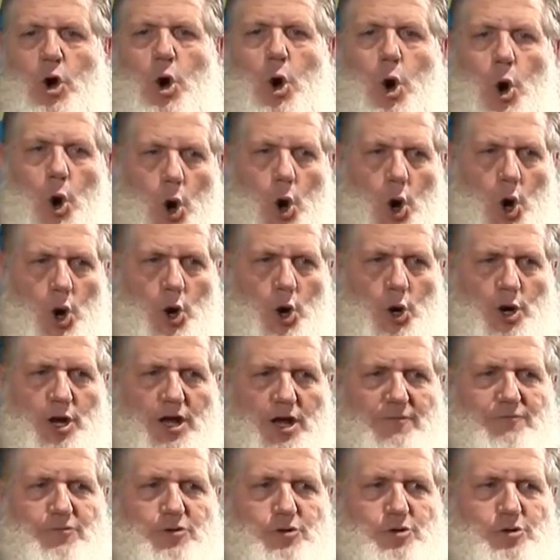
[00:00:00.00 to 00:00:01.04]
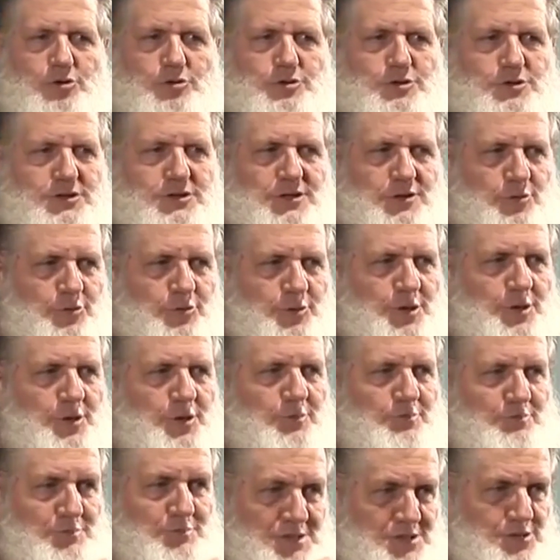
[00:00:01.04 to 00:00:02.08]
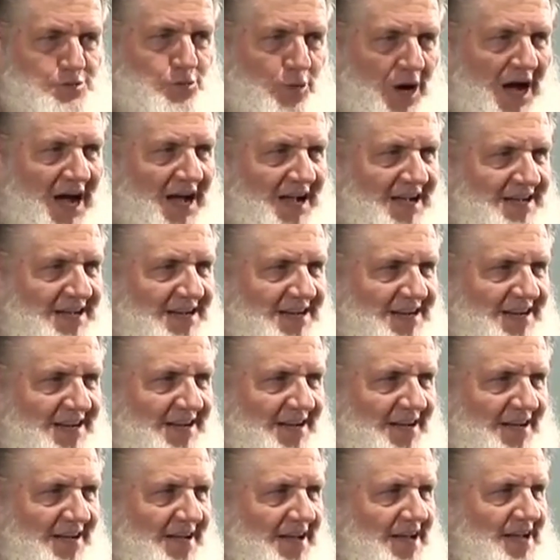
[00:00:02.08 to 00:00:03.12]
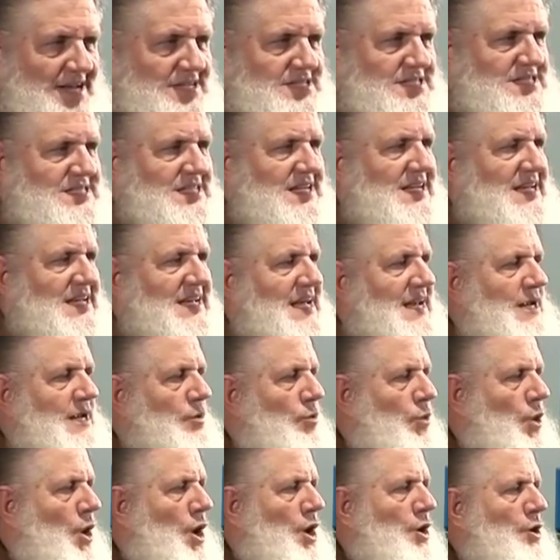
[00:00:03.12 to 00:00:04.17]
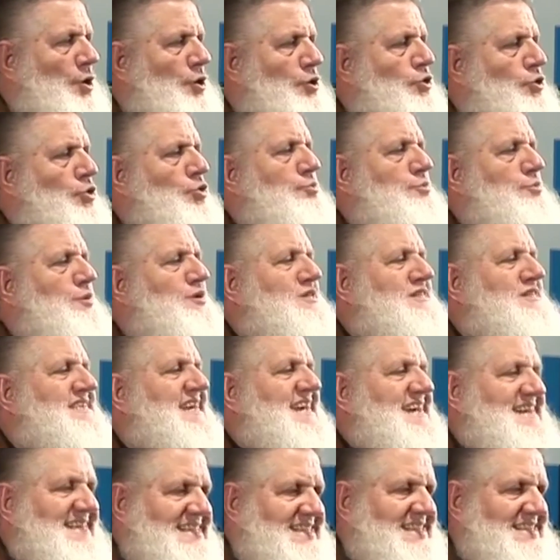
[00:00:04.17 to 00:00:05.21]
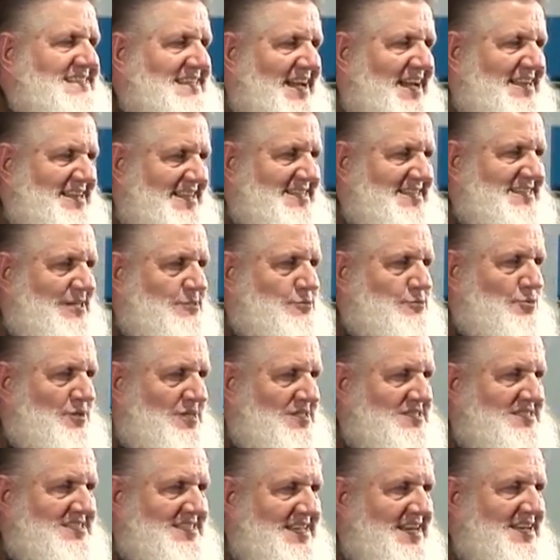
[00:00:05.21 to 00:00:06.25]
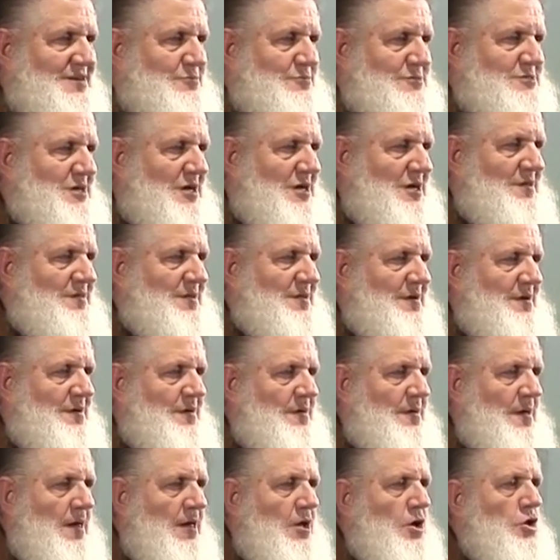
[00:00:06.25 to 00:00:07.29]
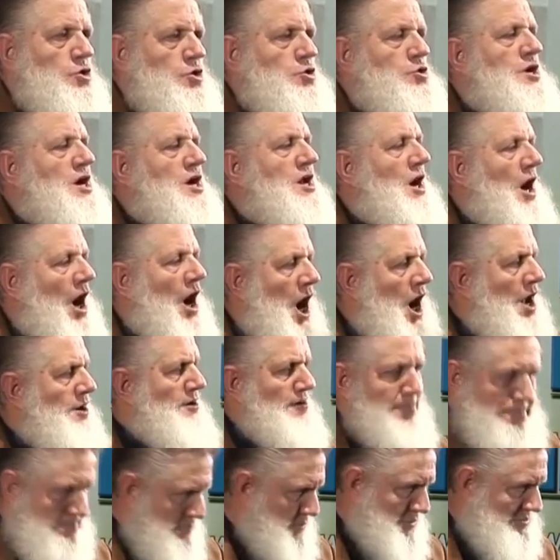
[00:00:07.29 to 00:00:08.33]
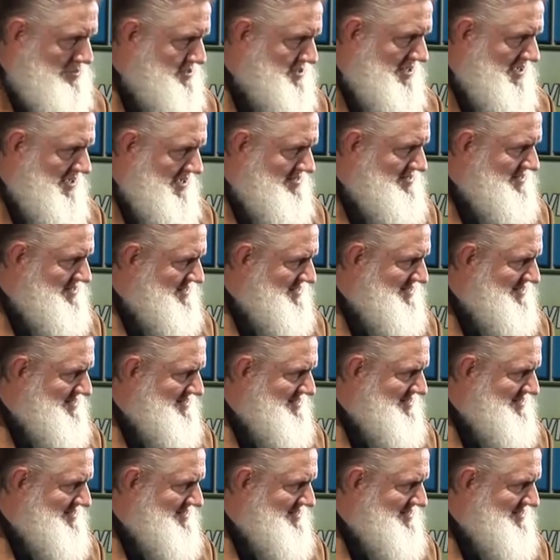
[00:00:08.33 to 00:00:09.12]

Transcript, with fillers: Or if you use the real miswak, instead of getting 1 or 2%, I think that's what it said was on there, you get a 100%